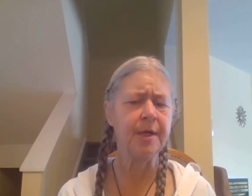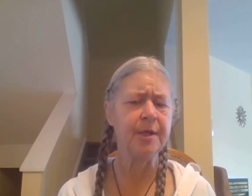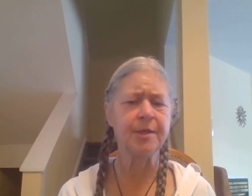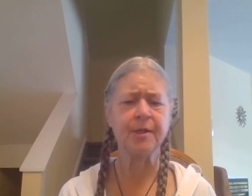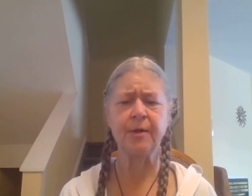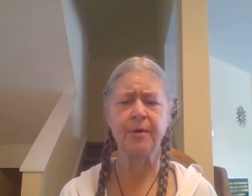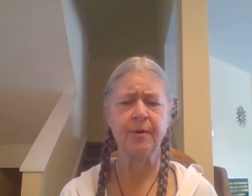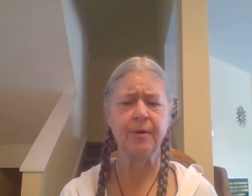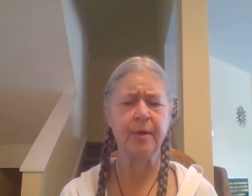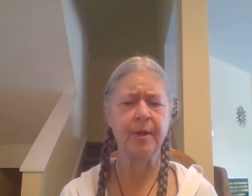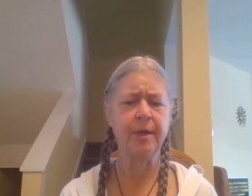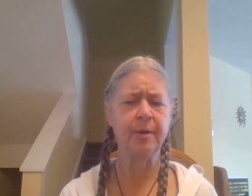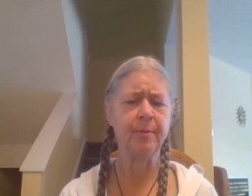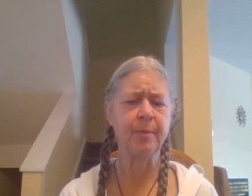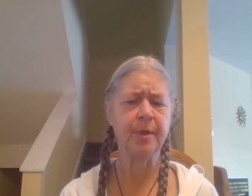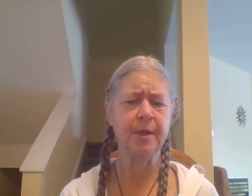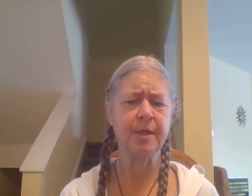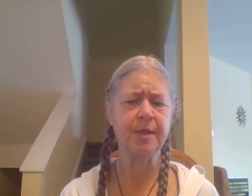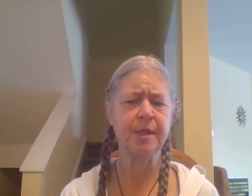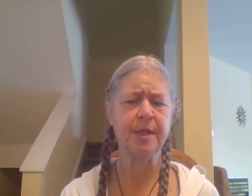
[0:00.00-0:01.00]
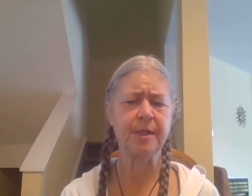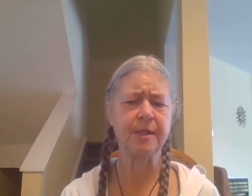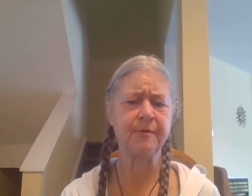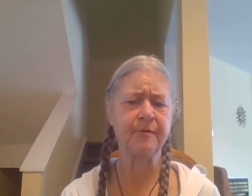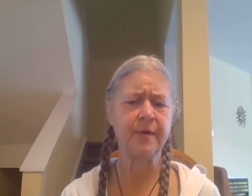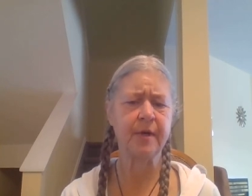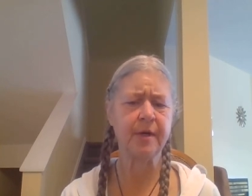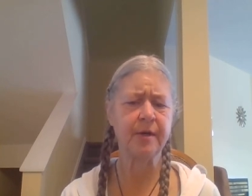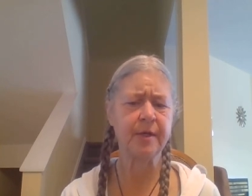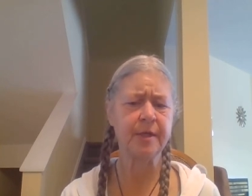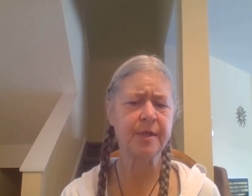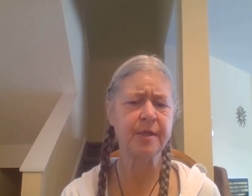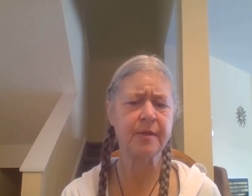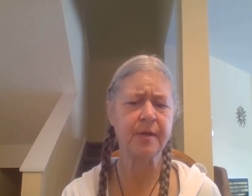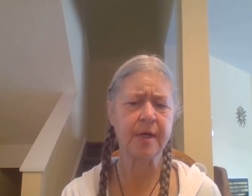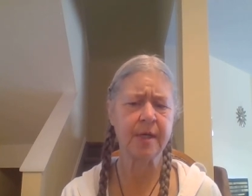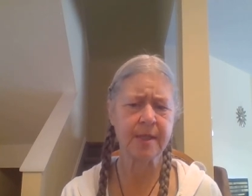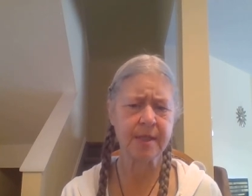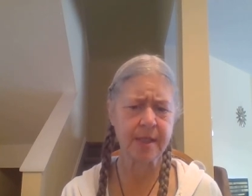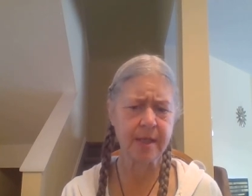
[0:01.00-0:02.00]
So when a person's very
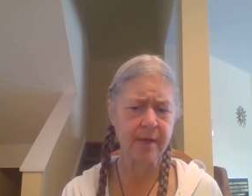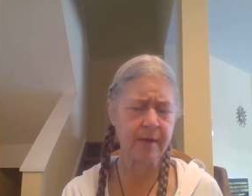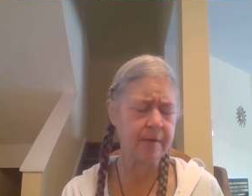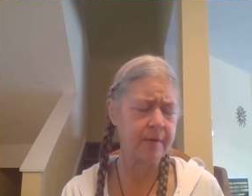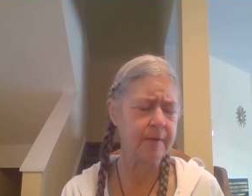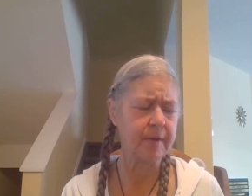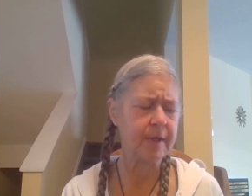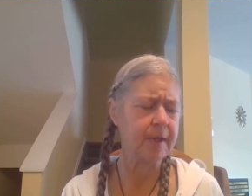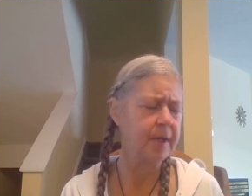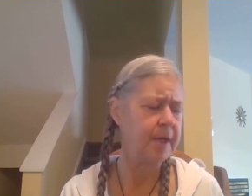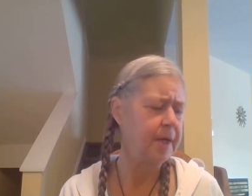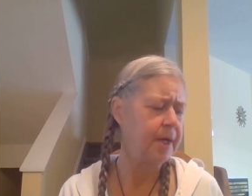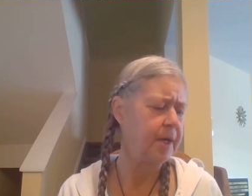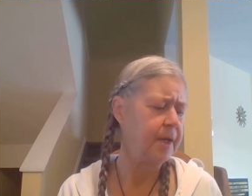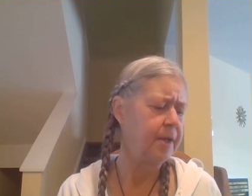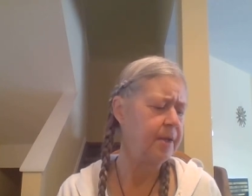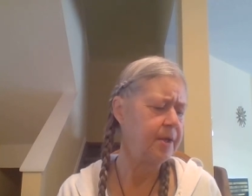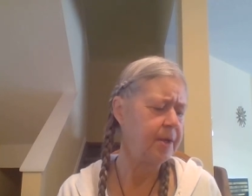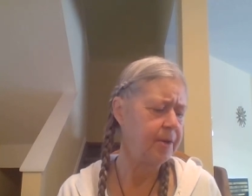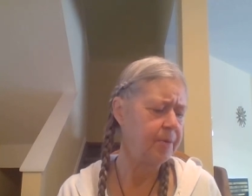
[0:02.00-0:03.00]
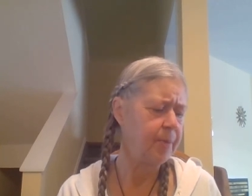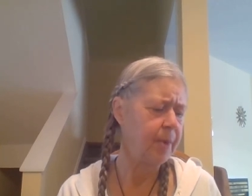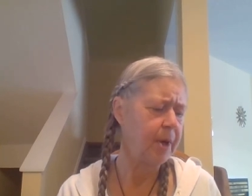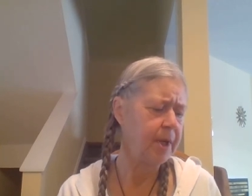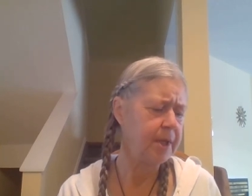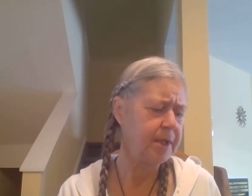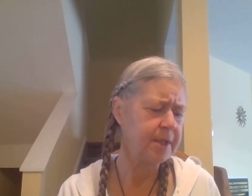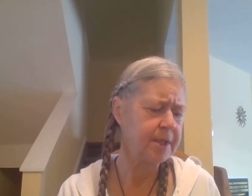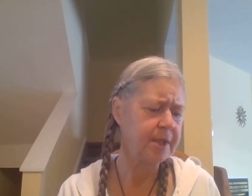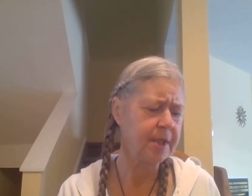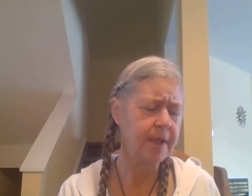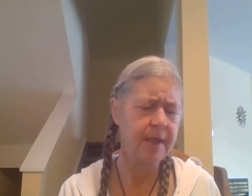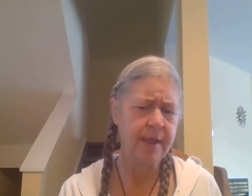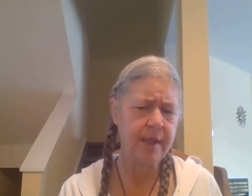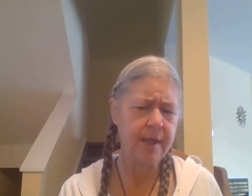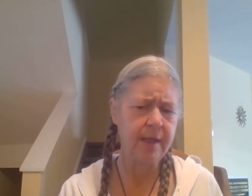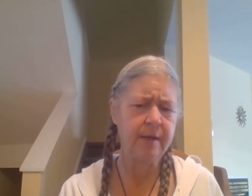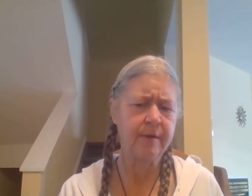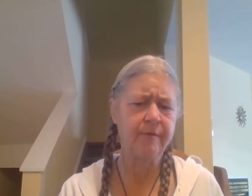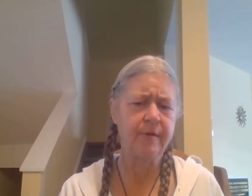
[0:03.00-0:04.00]
stressed out, your body's going to
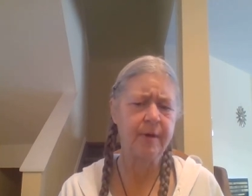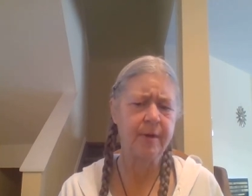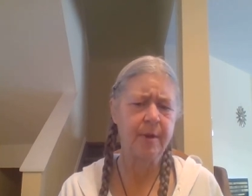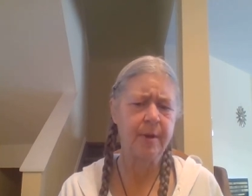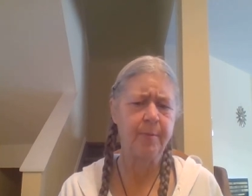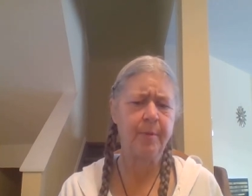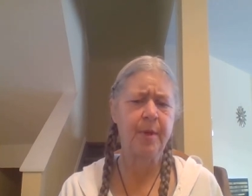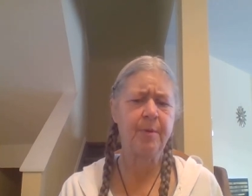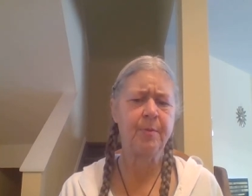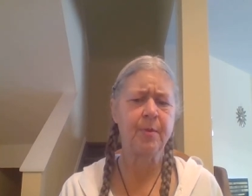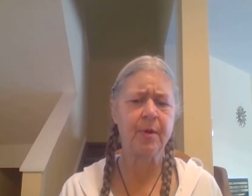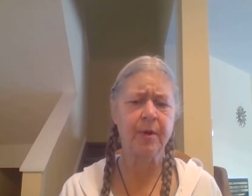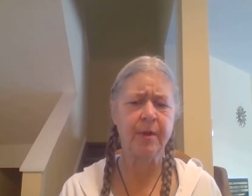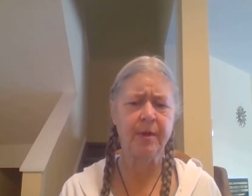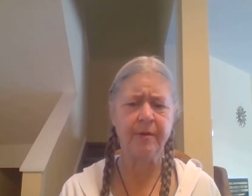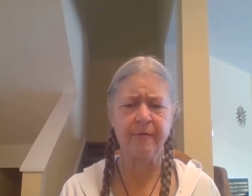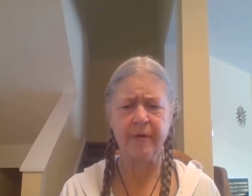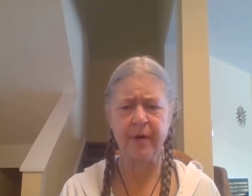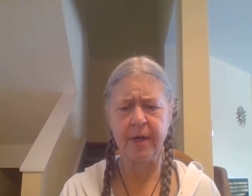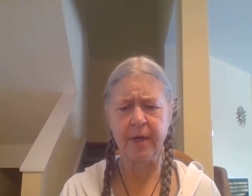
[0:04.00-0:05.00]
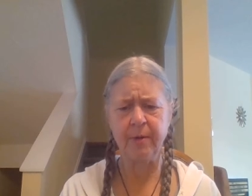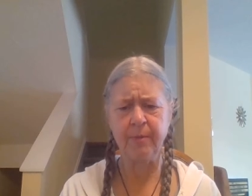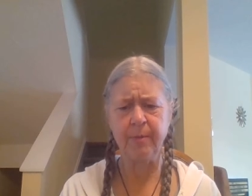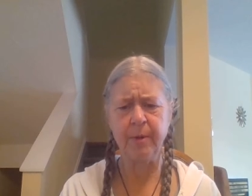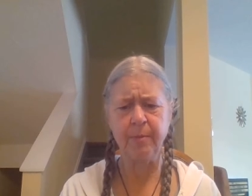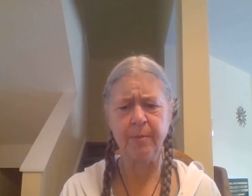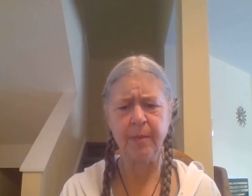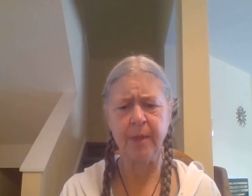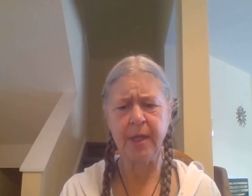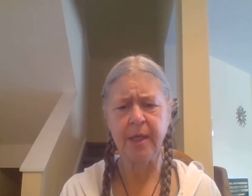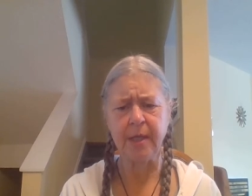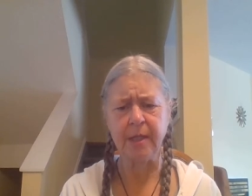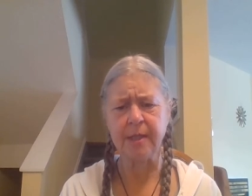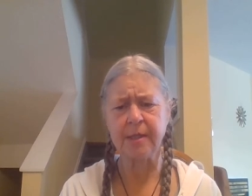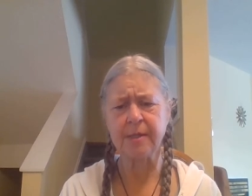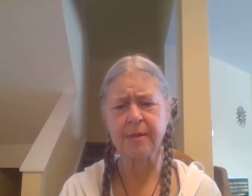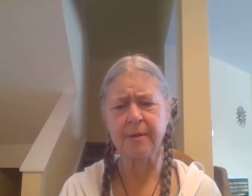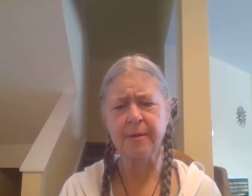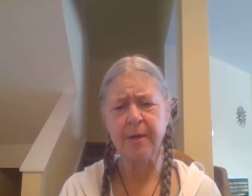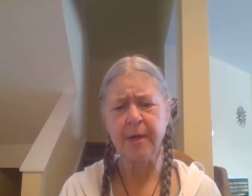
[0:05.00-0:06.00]
need a bit more of the vitamin
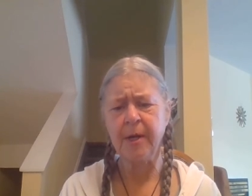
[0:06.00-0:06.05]
Bs.